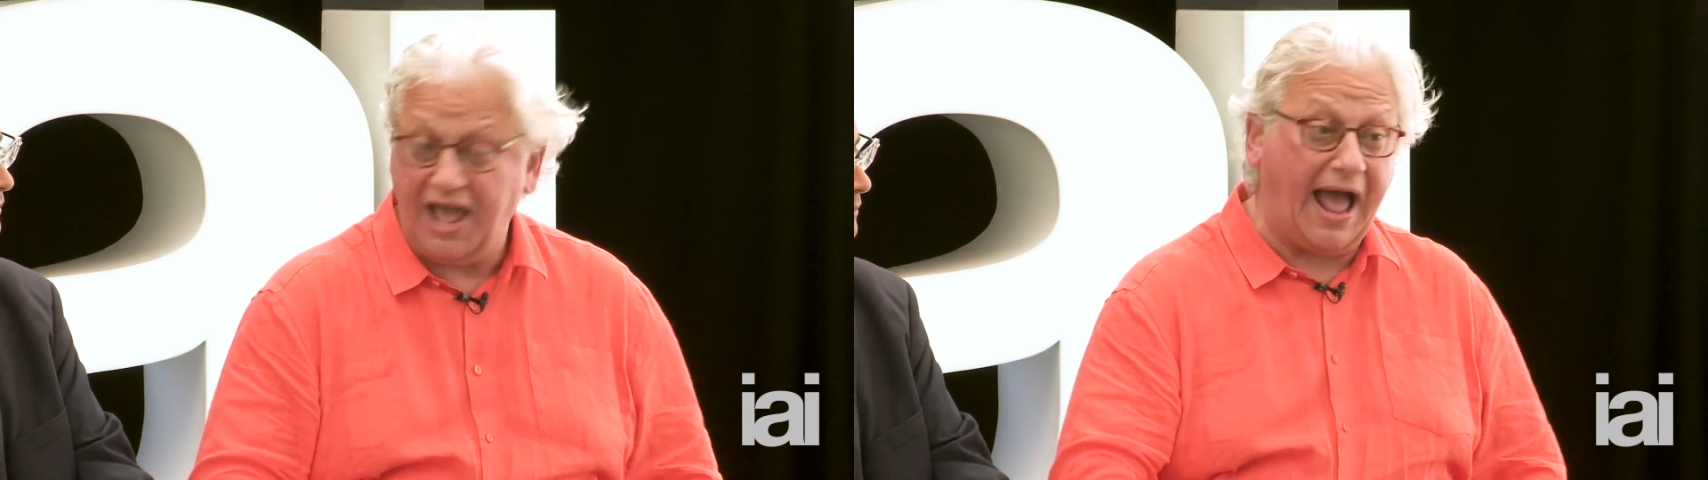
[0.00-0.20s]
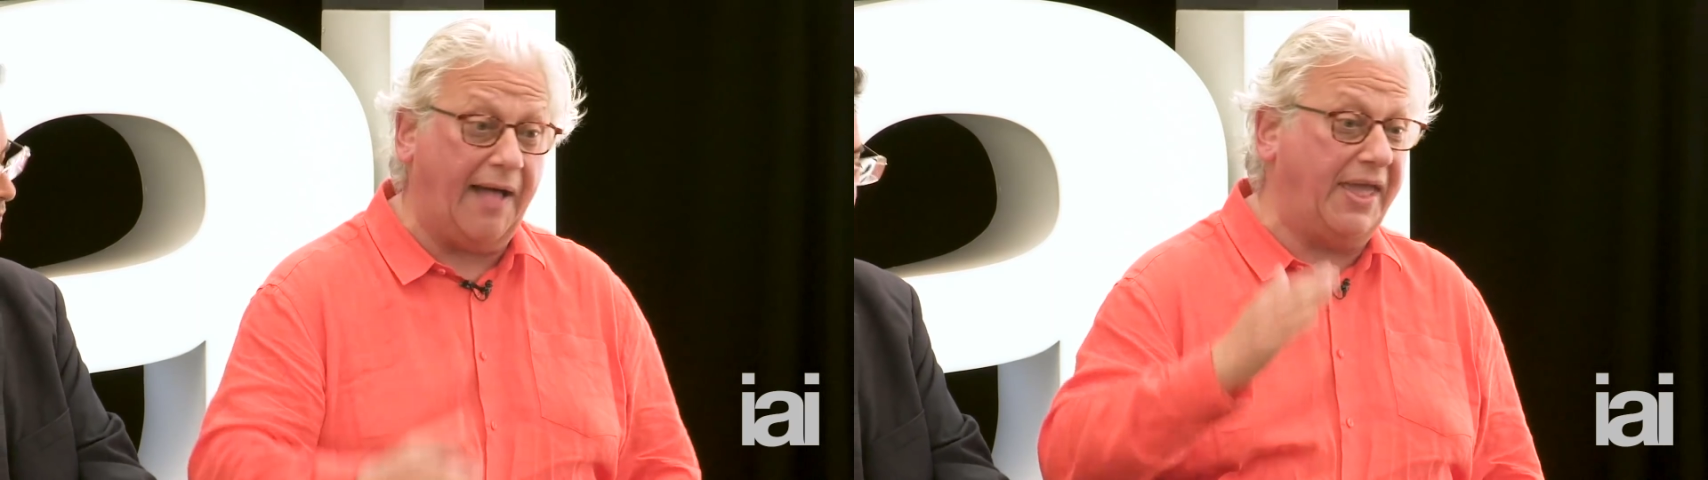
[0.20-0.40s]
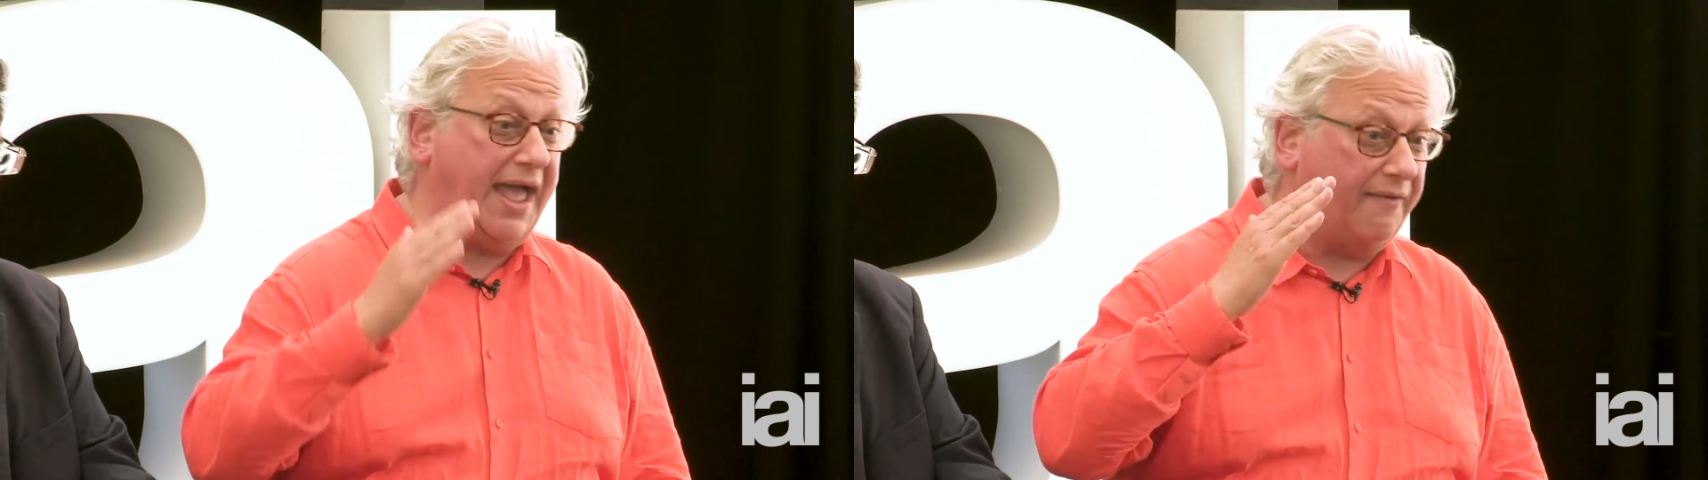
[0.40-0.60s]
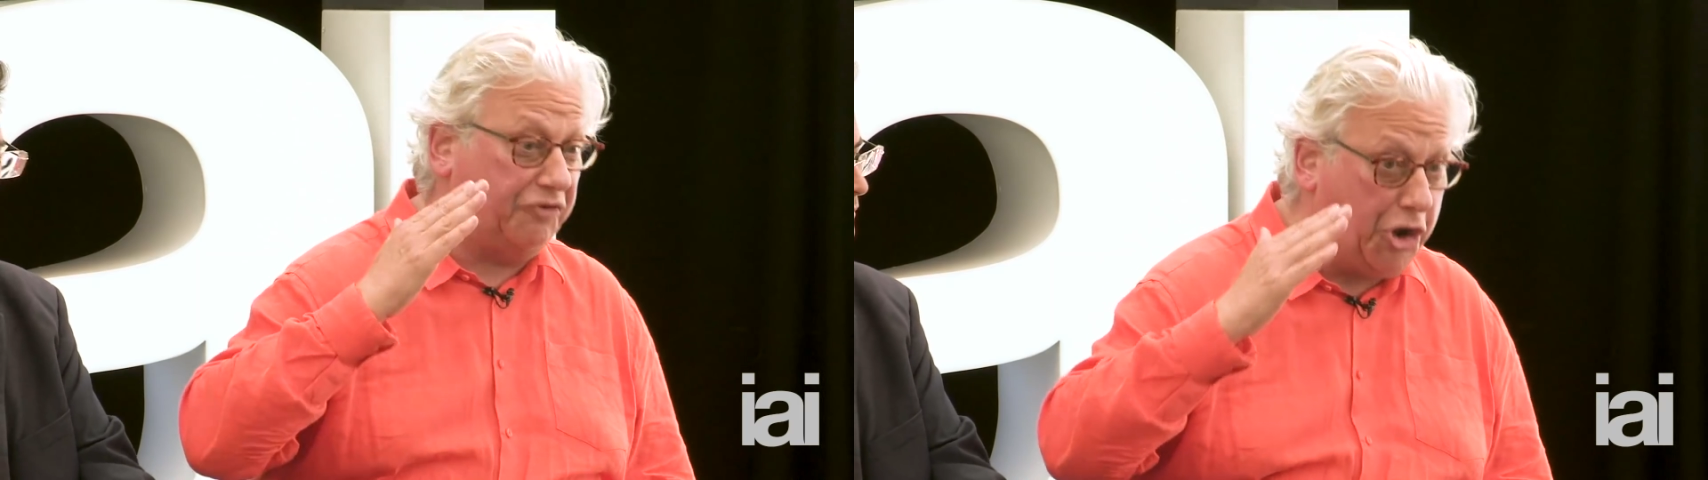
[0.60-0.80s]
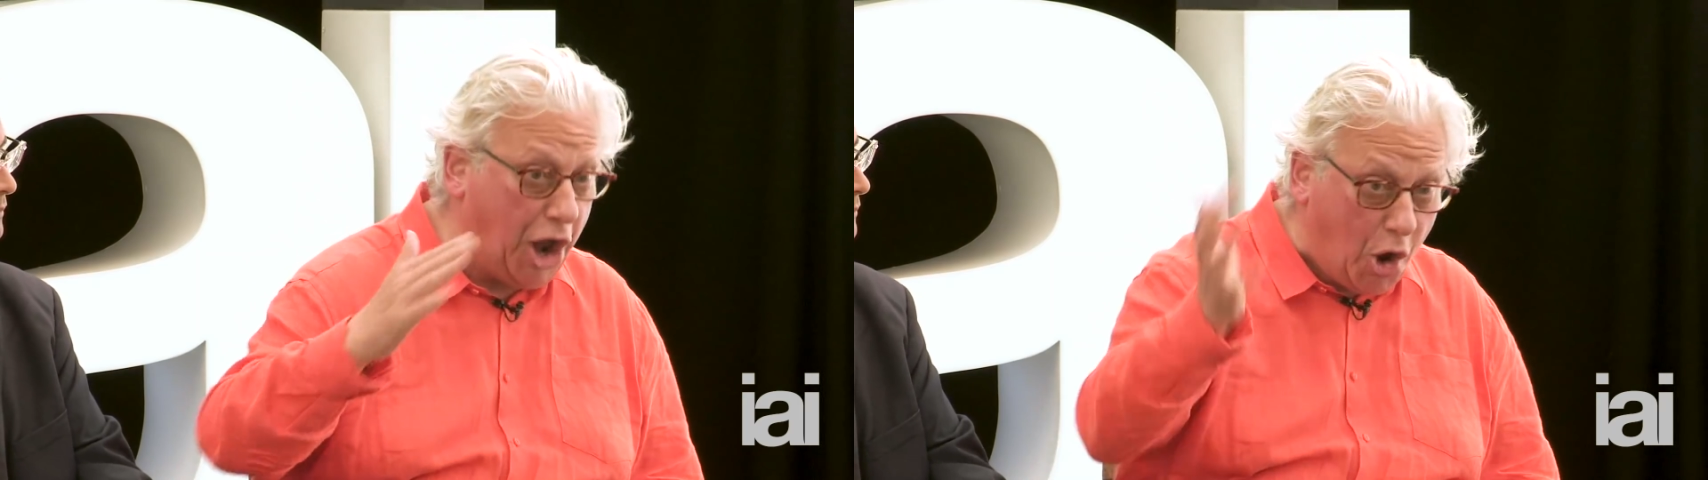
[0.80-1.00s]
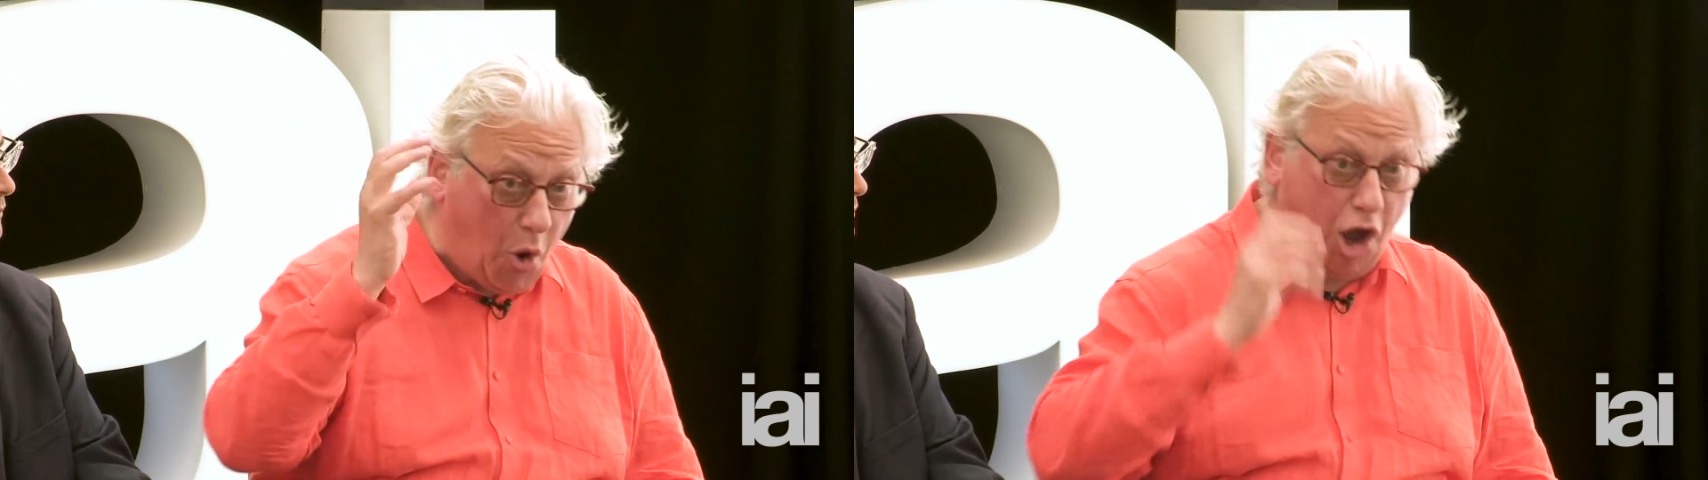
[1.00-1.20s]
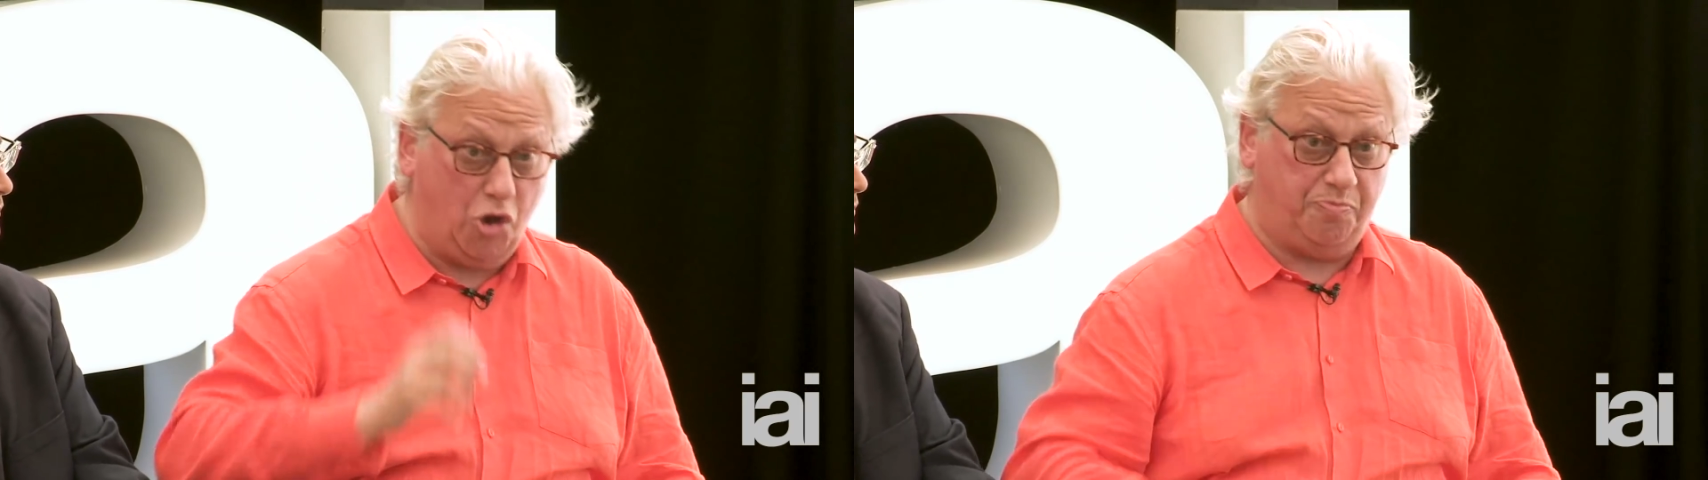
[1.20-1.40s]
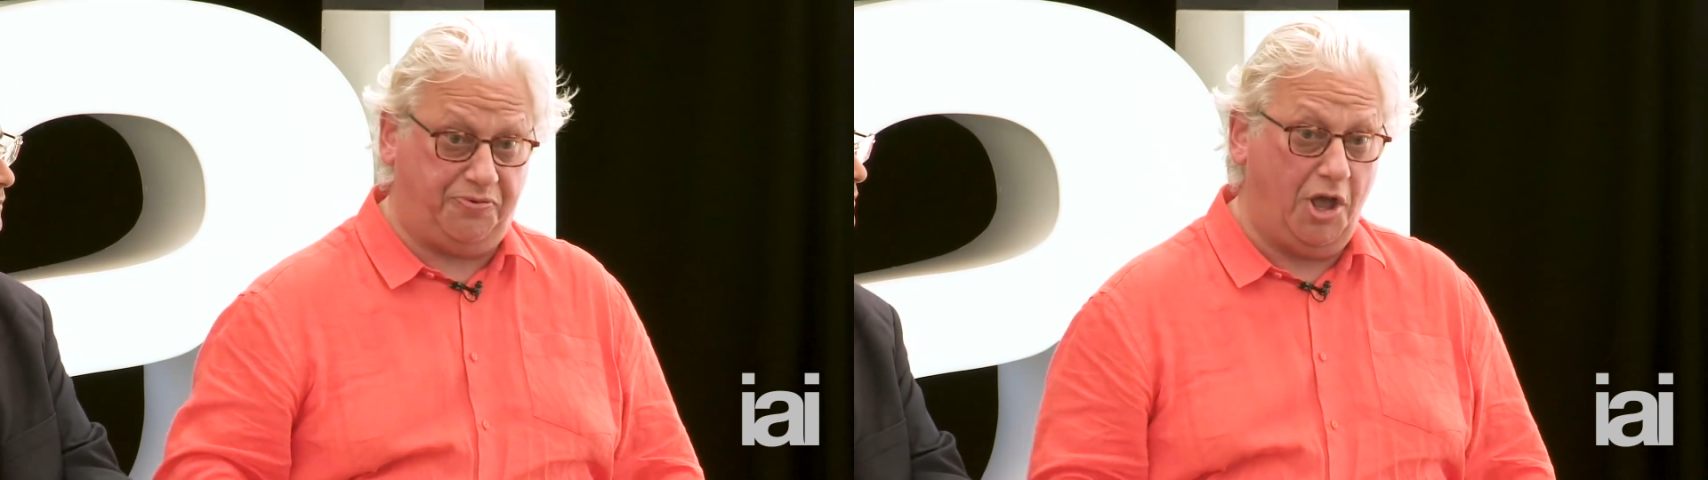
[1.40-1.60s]
and they have no
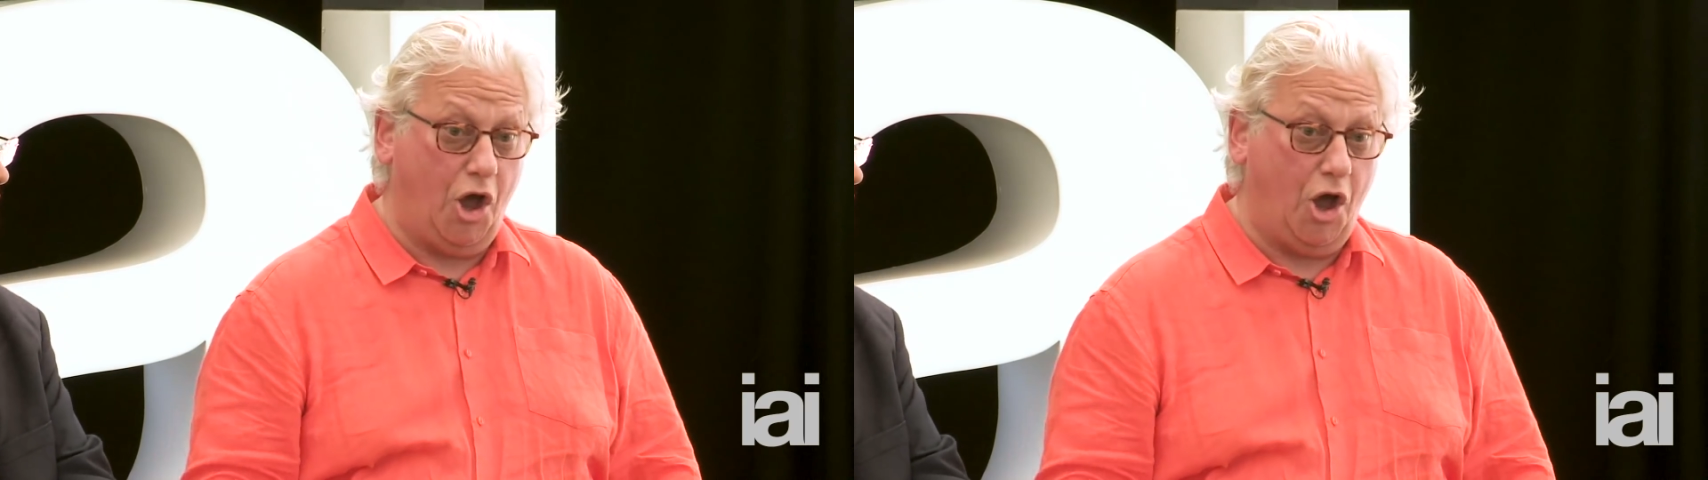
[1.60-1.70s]
hope